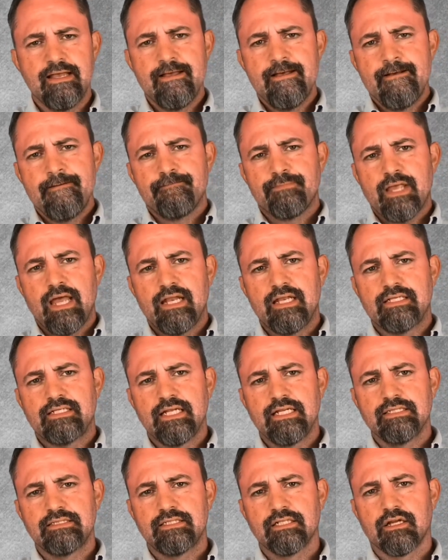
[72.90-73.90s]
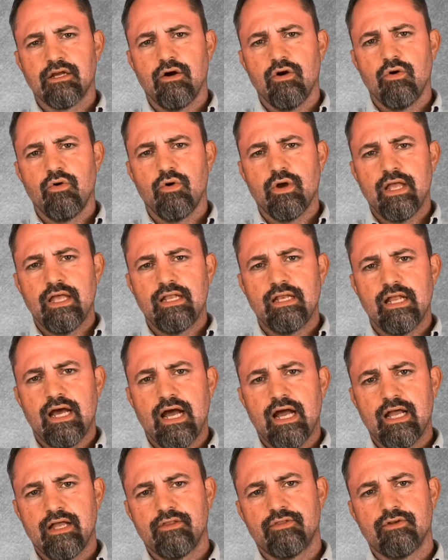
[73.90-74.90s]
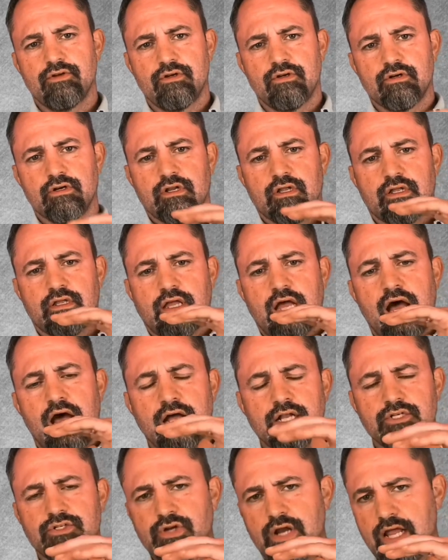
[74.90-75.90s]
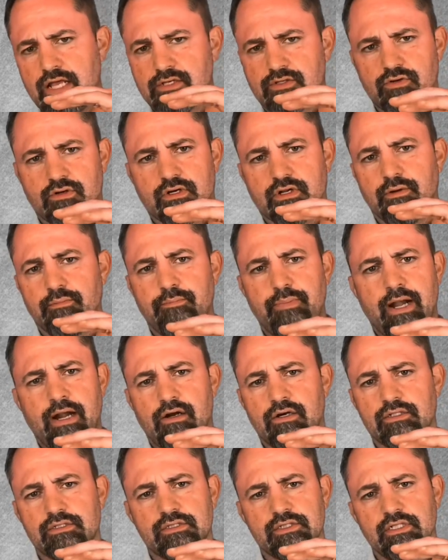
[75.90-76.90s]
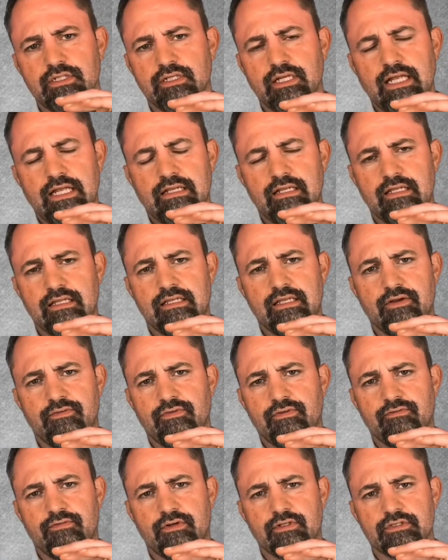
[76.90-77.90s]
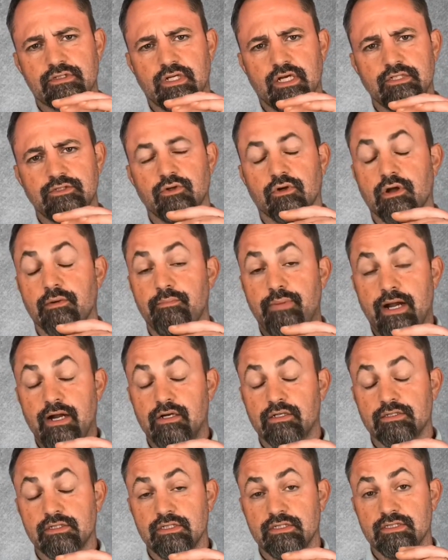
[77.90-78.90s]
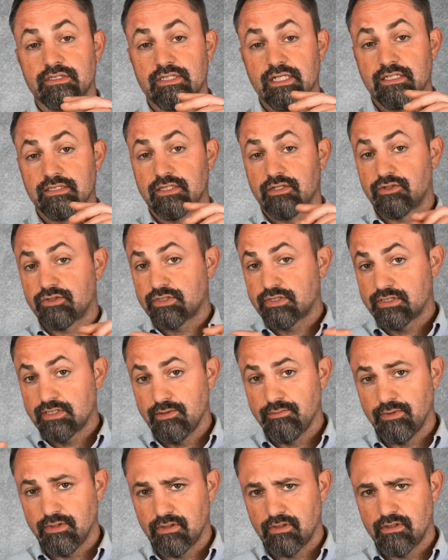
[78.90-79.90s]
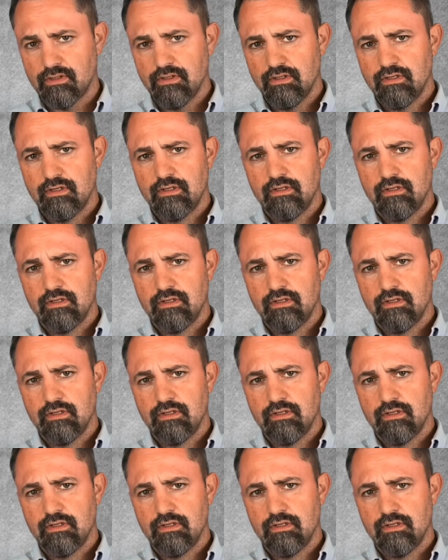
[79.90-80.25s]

and it tends to go in either contrast or comparison in different verse lines. So comparison is things that are similar.